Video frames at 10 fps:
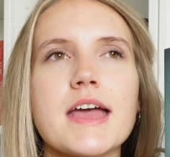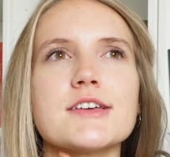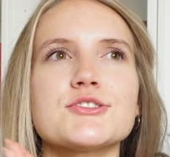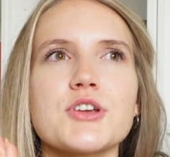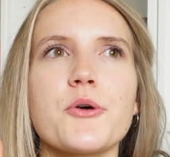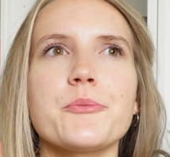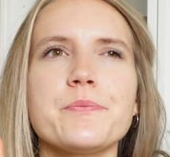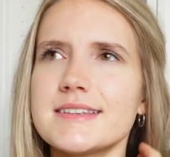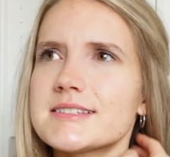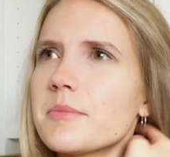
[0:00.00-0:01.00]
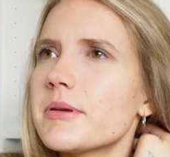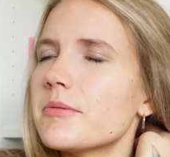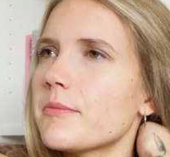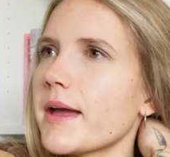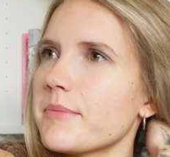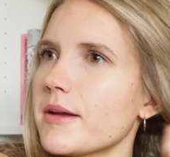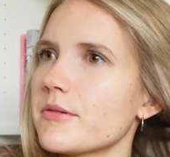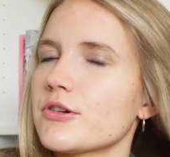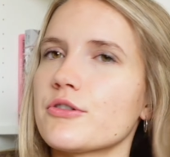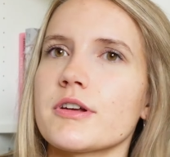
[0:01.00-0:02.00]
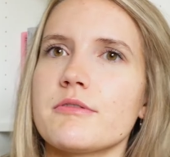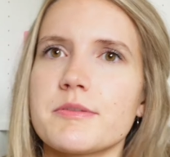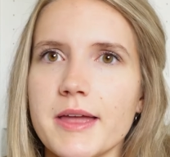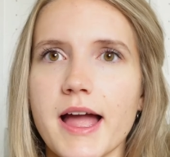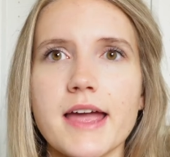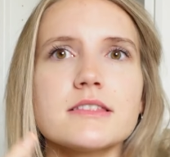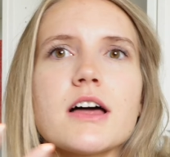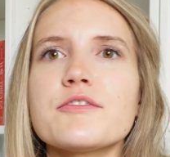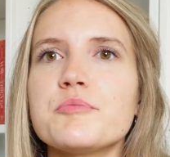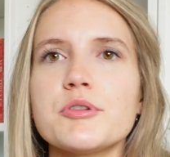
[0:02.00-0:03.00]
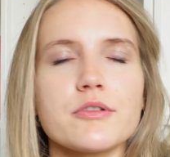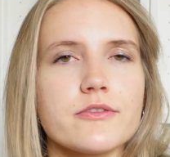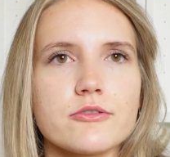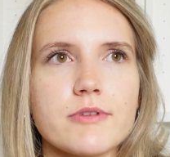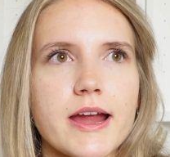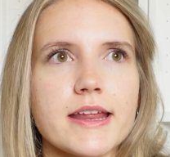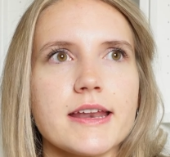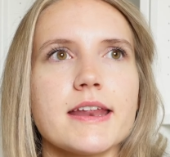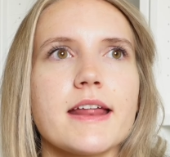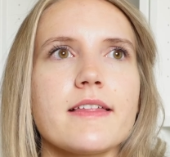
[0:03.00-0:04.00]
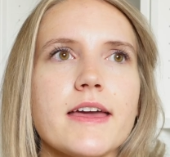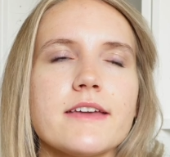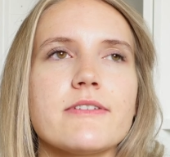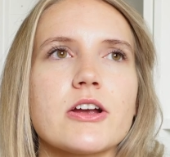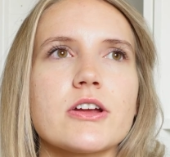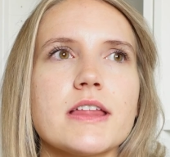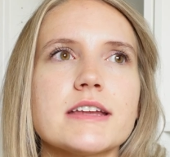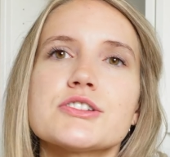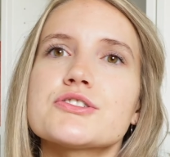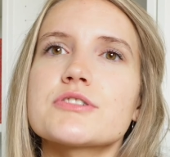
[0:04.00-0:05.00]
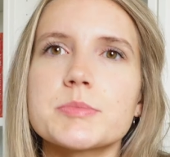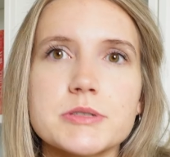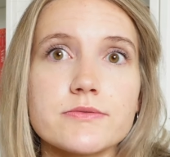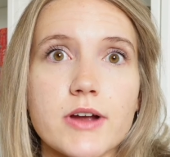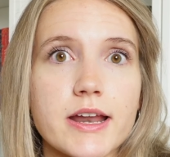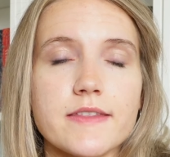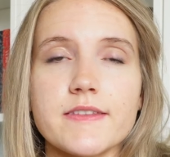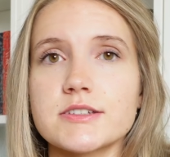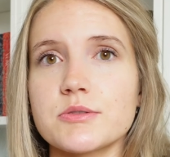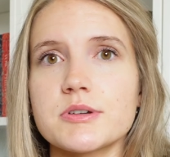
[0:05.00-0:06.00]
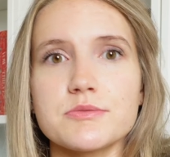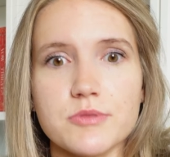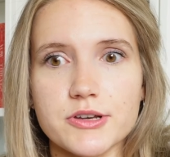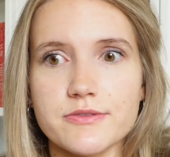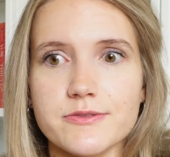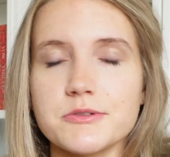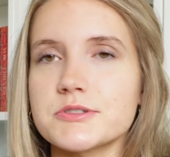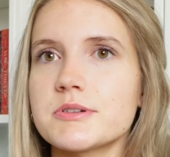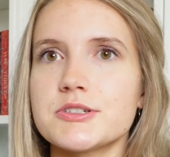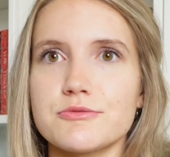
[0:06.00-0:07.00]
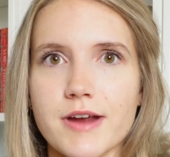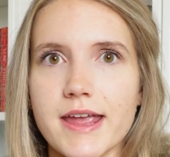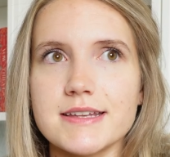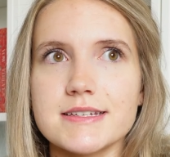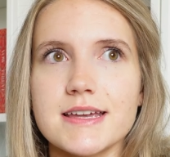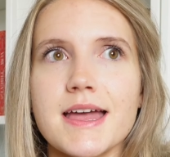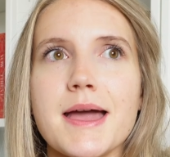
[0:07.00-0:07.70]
So some people might be able to agree with me. I love beautiful writing and I like very like descriptive writing. That's always wonderful. It's always great.